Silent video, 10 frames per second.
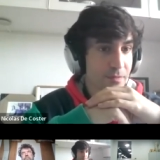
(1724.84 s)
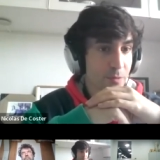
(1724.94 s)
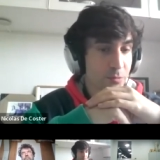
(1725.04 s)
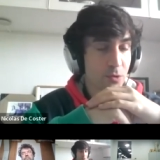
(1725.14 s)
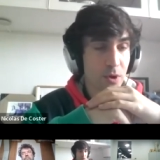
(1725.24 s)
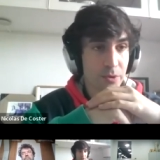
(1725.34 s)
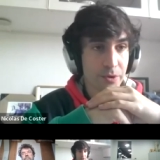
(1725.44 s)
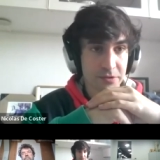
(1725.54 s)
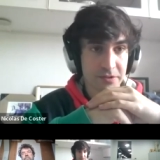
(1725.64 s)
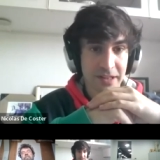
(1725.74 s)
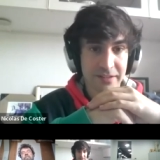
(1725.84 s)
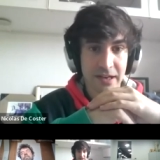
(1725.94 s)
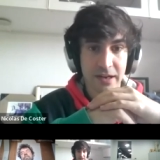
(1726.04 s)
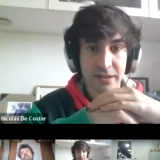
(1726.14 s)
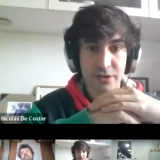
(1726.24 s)
bootloaders that
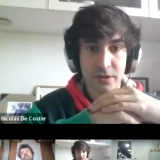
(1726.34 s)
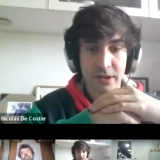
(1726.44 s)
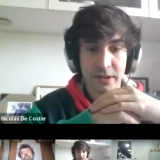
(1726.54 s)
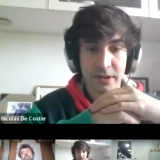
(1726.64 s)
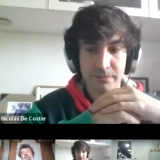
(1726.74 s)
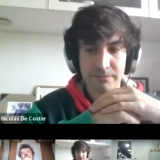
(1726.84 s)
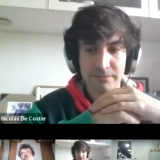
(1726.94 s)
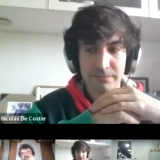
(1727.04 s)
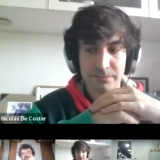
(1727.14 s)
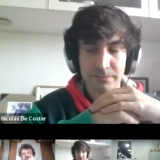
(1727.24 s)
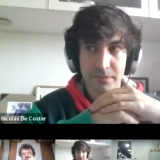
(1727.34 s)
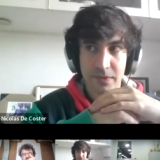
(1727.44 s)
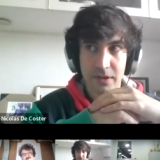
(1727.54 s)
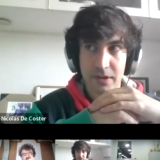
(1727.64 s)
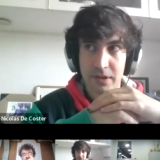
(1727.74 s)
are actually,
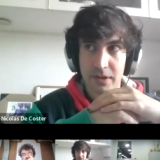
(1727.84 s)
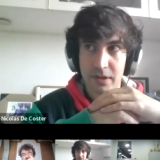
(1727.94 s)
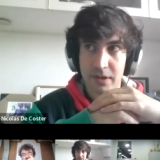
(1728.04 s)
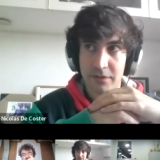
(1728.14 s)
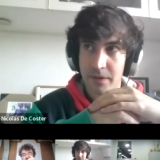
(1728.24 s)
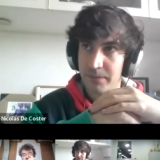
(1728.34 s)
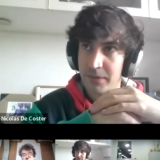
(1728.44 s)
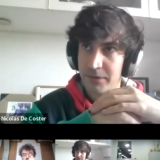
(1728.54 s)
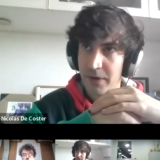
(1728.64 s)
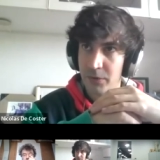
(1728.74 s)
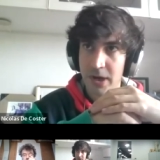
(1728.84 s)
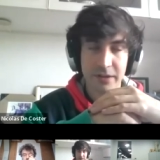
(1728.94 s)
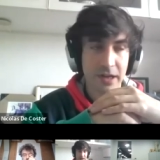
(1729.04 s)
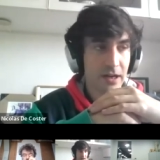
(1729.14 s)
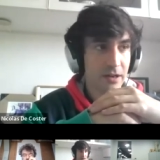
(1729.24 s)
if I'm
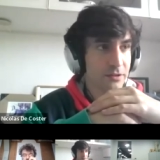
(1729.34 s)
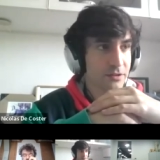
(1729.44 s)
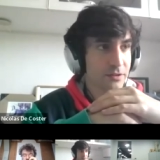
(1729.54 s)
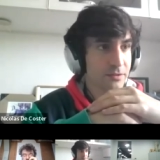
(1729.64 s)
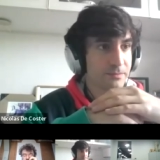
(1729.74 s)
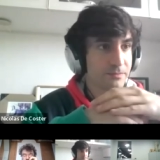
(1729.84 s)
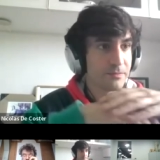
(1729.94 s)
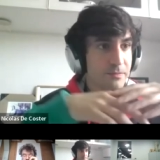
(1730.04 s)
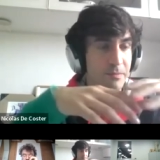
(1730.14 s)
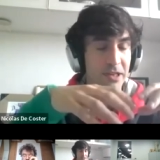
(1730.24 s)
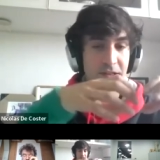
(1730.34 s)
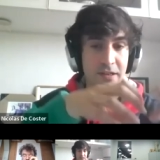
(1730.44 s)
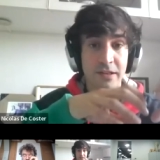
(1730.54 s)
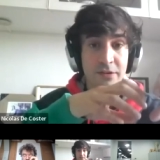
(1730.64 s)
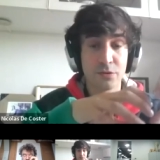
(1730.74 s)
right, they are made
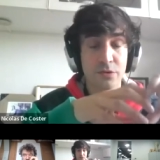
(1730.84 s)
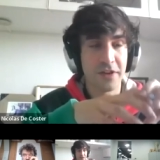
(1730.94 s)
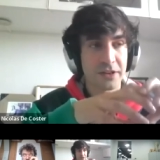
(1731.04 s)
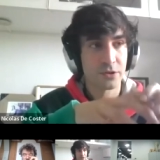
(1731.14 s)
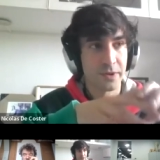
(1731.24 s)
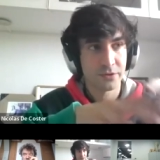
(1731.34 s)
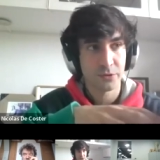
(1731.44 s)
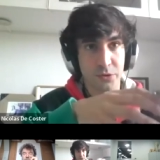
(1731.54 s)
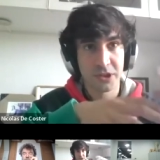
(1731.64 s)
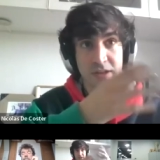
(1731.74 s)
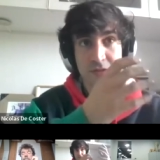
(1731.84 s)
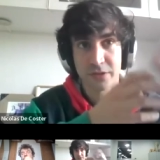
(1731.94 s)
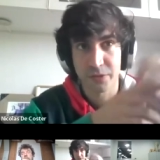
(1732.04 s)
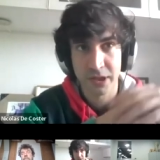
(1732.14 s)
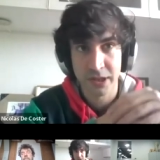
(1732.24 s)
into the factory, so you can't
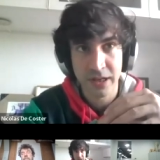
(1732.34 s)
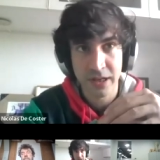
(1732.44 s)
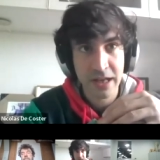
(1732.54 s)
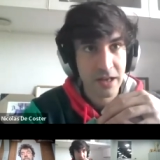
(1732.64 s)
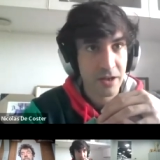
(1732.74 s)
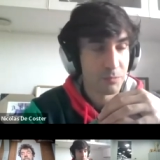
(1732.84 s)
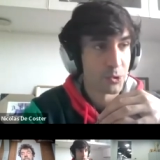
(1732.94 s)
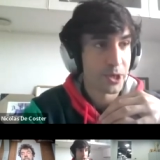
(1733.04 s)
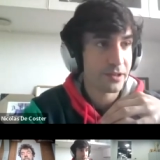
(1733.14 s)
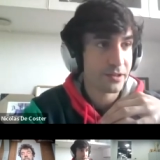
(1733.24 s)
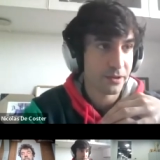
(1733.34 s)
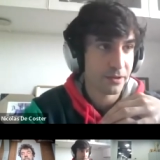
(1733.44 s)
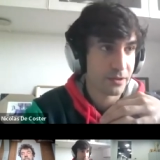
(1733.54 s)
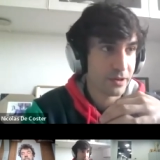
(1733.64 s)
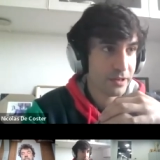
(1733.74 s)
really break
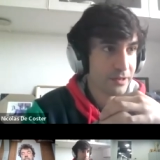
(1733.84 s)
your